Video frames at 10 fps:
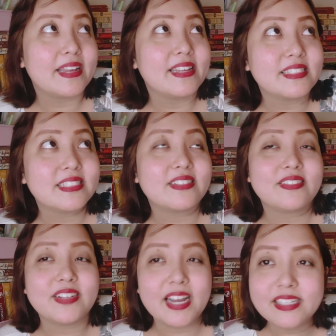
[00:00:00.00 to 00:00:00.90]
it's
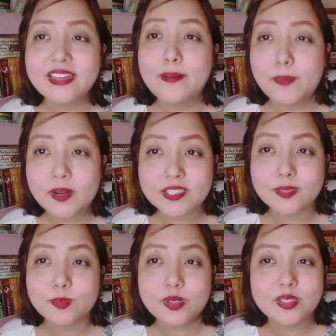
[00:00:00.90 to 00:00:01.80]
kind of
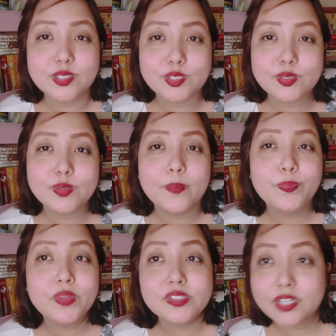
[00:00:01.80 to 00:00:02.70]
impossible to
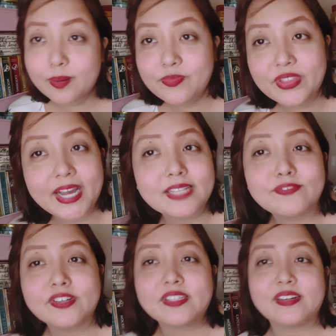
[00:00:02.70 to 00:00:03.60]
top that
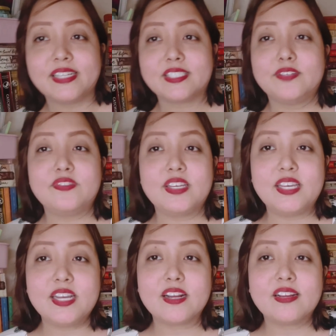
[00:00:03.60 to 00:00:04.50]
for the rest of the
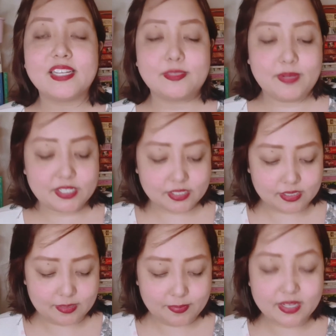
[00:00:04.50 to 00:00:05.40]
year,
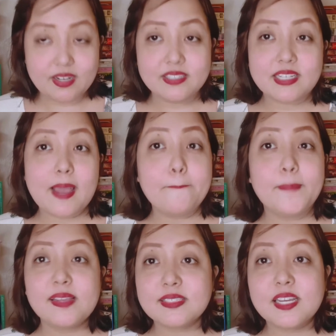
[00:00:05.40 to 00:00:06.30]
especially because
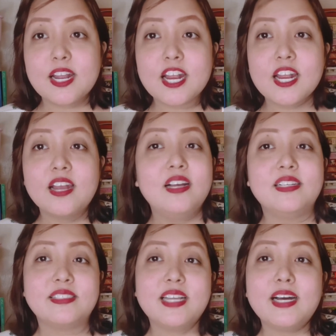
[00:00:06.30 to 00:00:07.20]
I'm busier
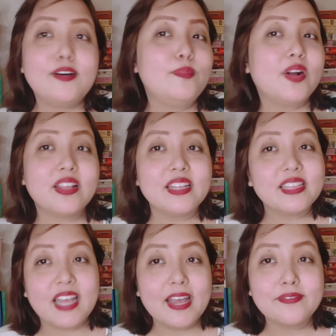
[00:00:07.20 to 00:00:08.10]
now more
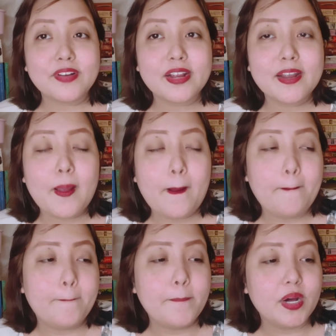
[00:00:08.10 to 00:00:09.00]
than ever.
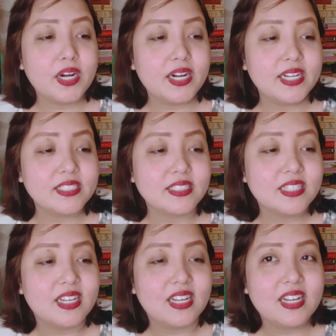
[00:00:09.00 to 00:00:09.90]
But
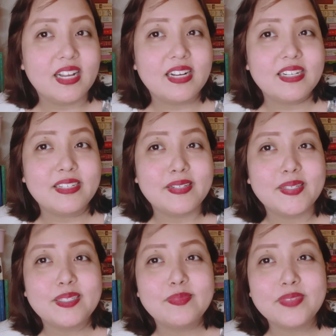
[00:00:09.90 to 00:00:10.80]

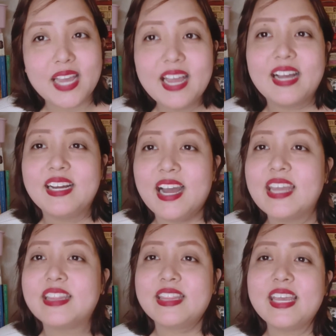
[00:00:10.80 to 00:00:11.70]
yeah,
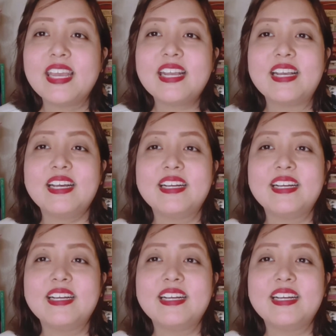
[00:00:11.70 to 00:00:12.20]
I think